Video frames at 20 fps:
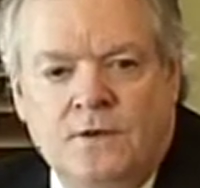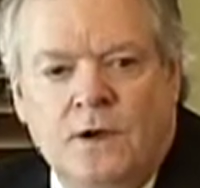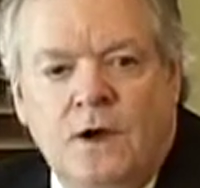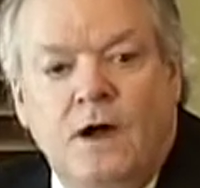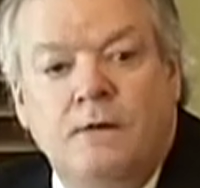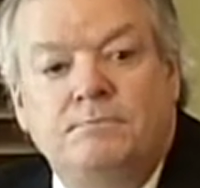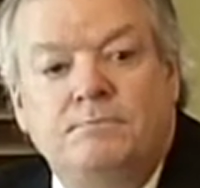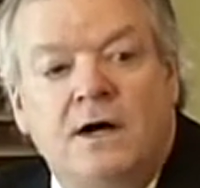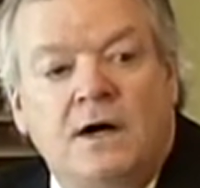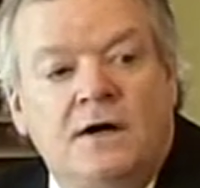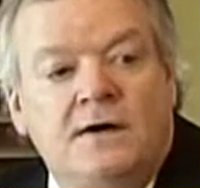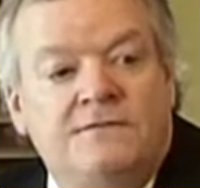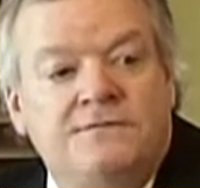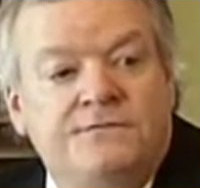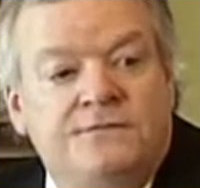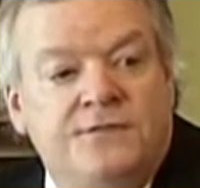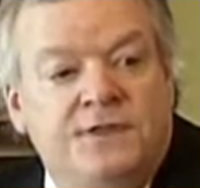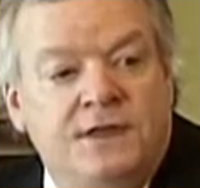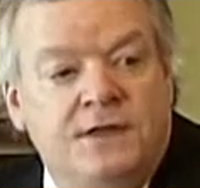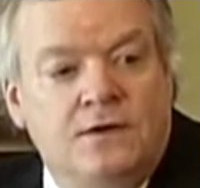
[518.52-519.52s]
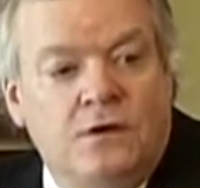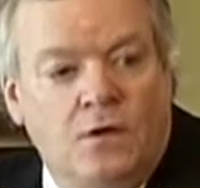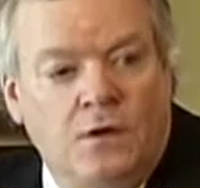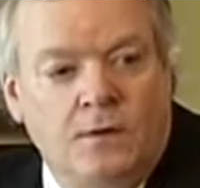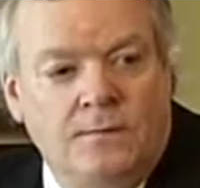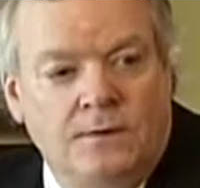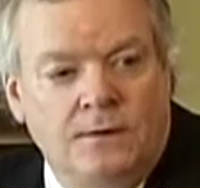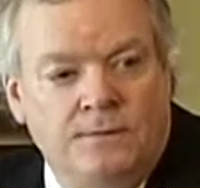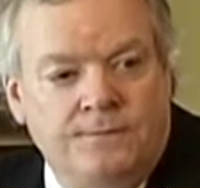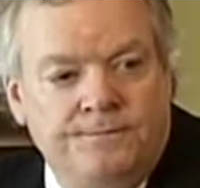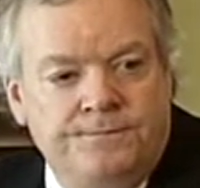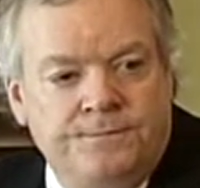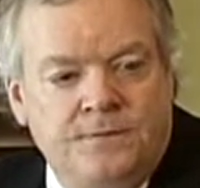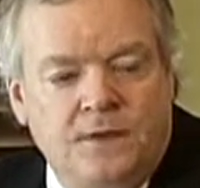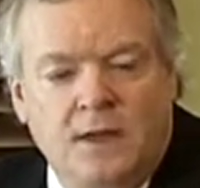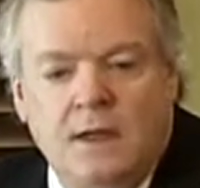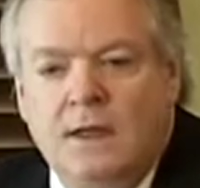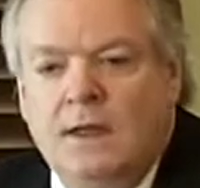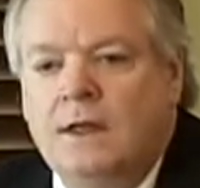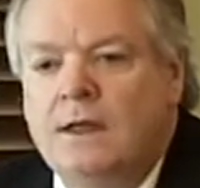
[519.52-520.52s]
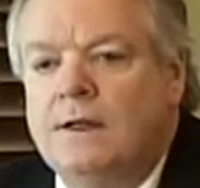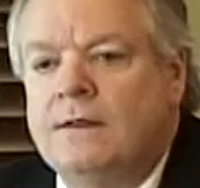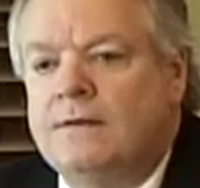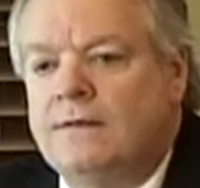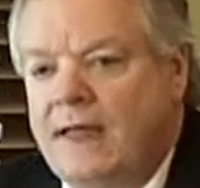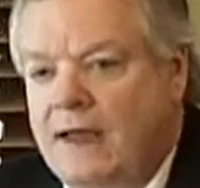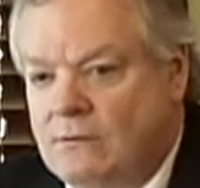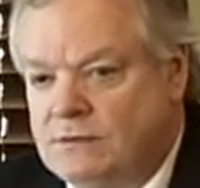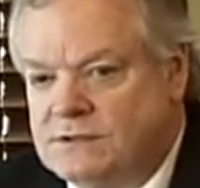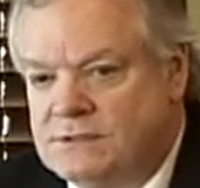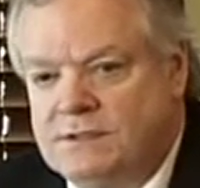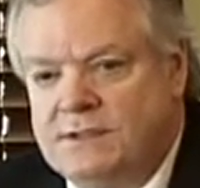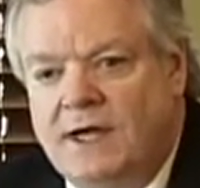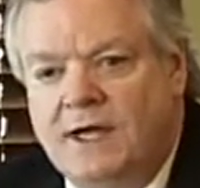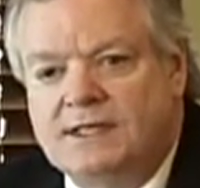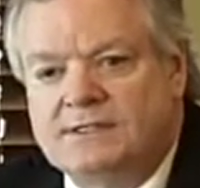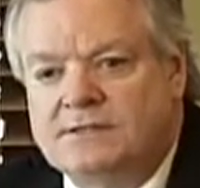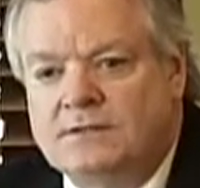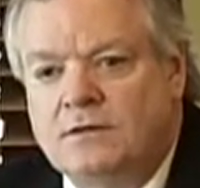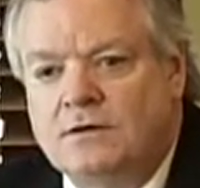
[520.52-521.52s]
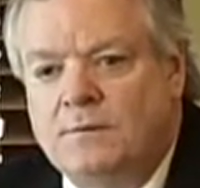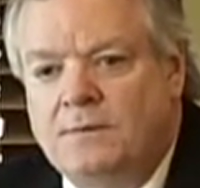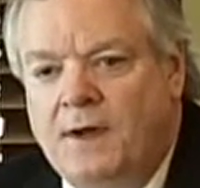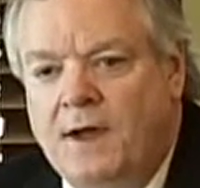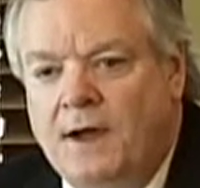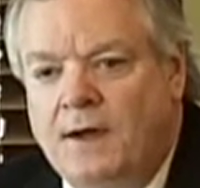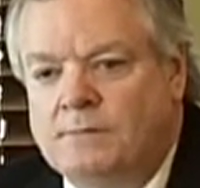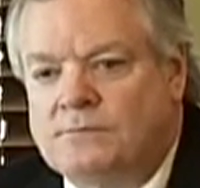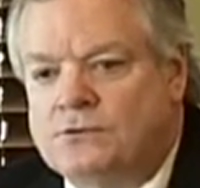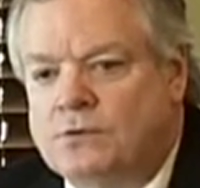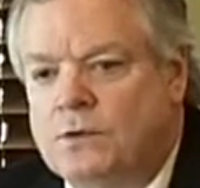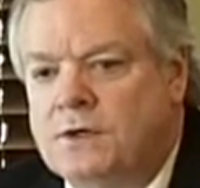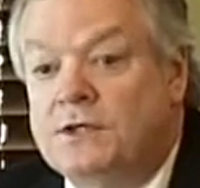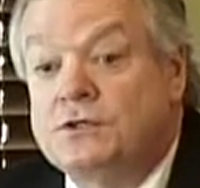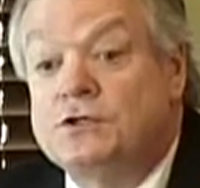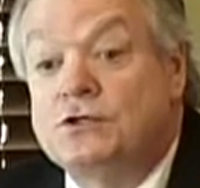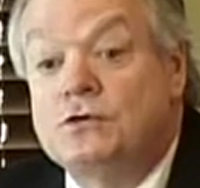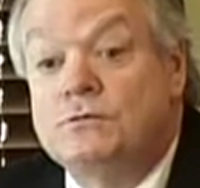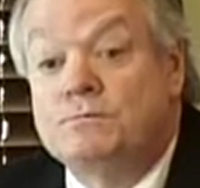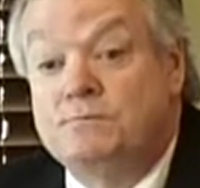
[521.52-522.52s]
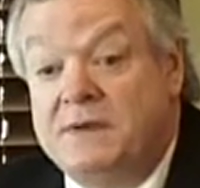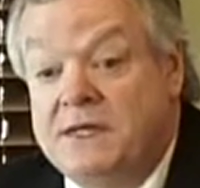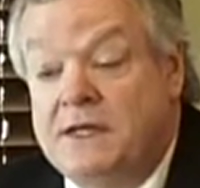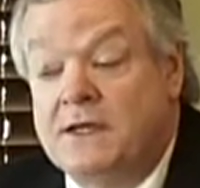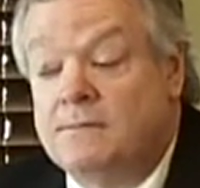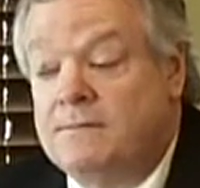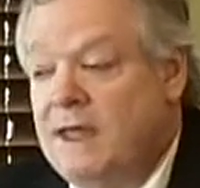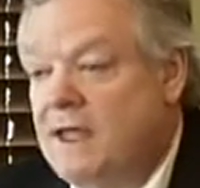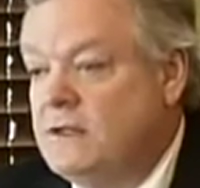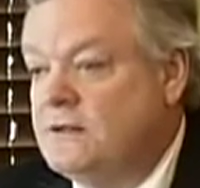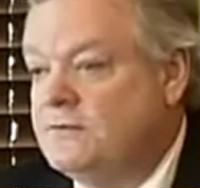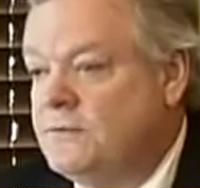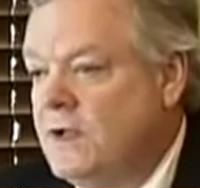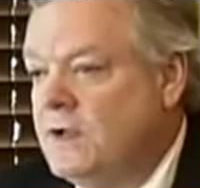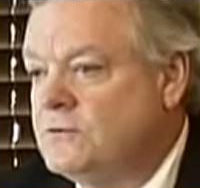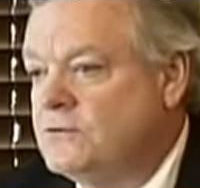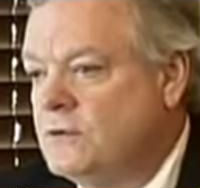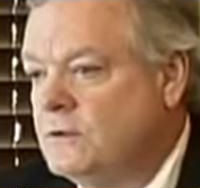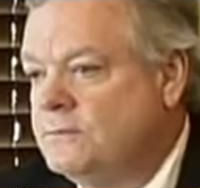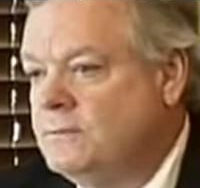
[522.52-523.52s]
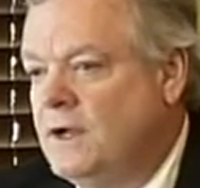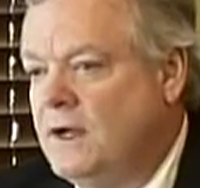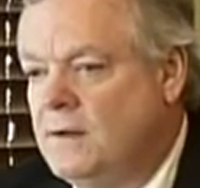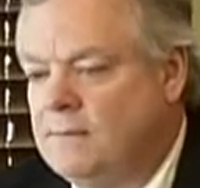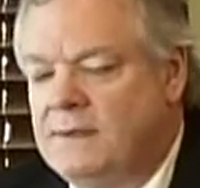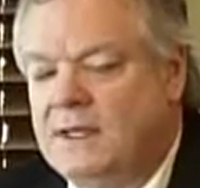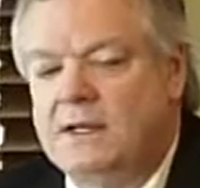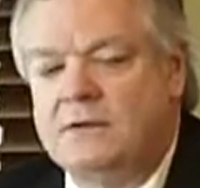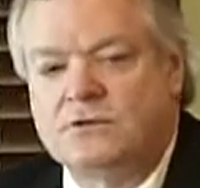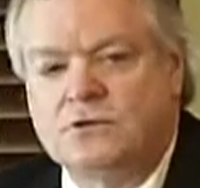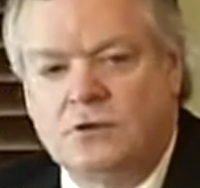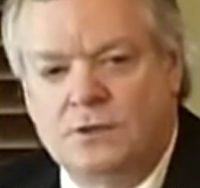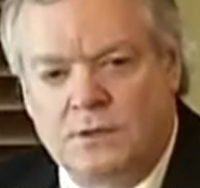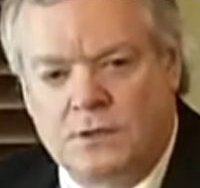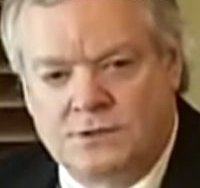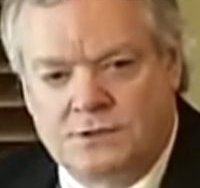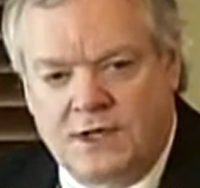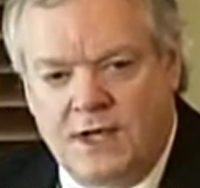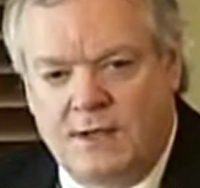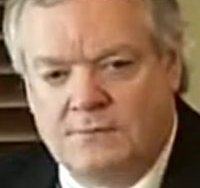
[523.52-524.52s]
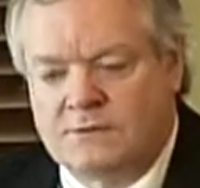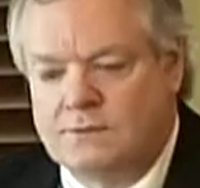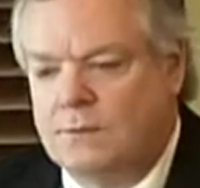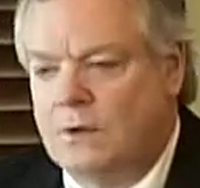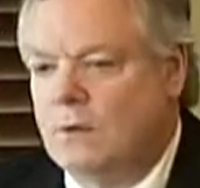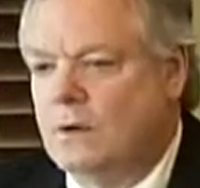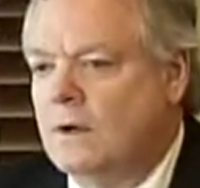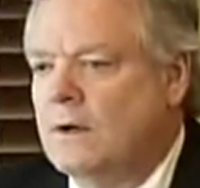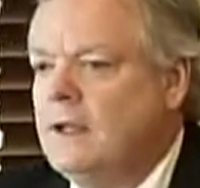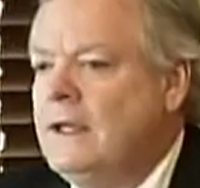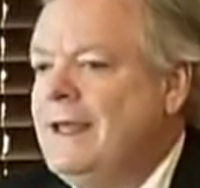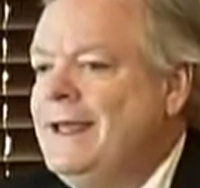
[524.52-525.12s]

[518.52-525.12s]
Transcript: above the normal. That was a nice little bump, 22 big manufacturing bump, meaning 200 jobs more.